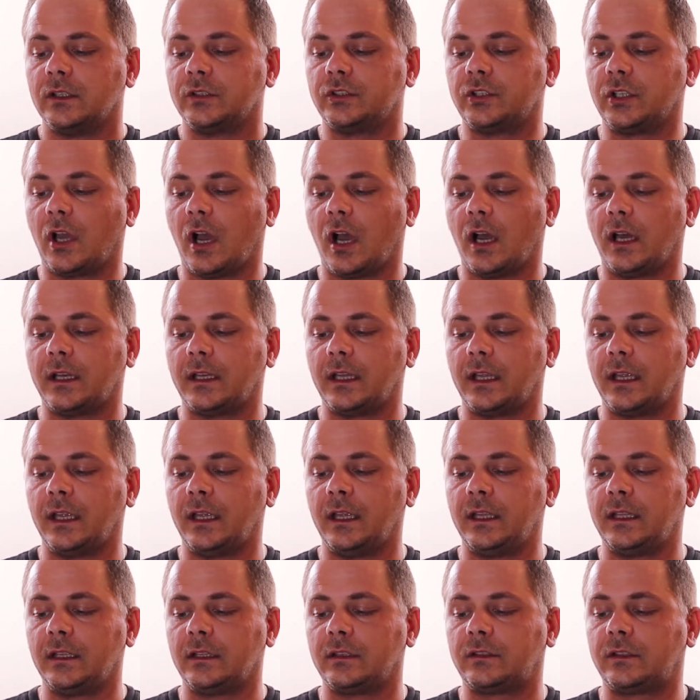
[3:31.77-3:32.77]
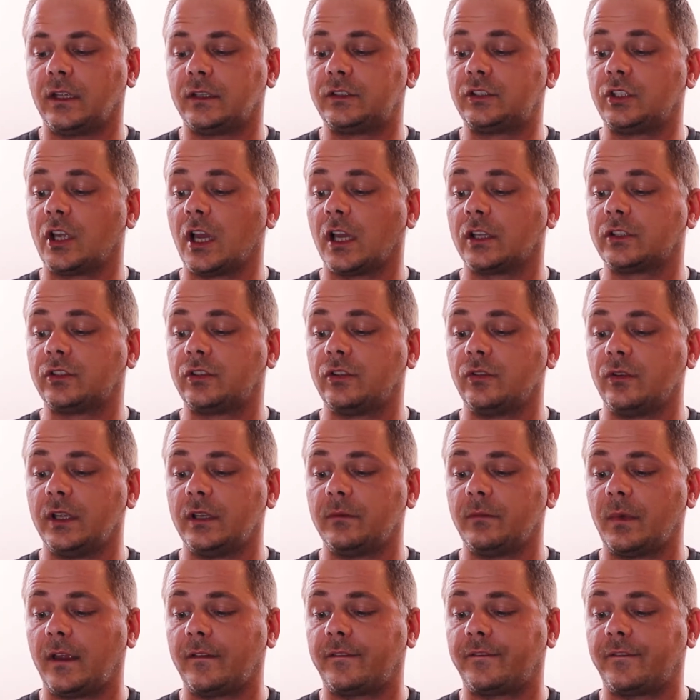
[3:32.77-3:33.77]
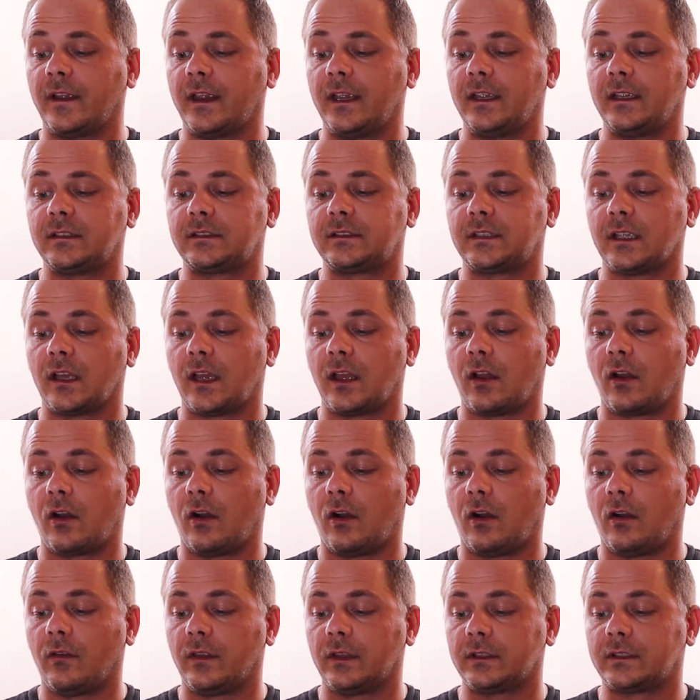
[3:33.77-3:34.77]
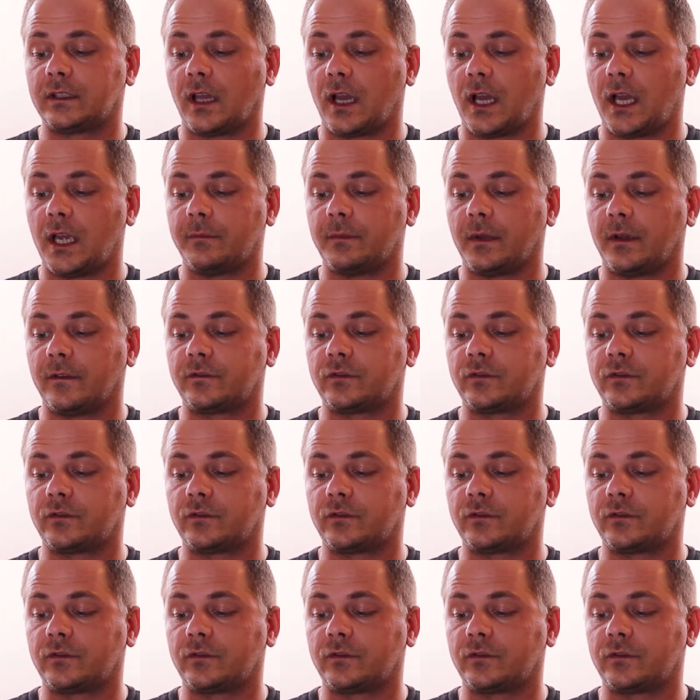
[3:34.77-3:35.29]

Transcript: She got in, she got too in my face all the time.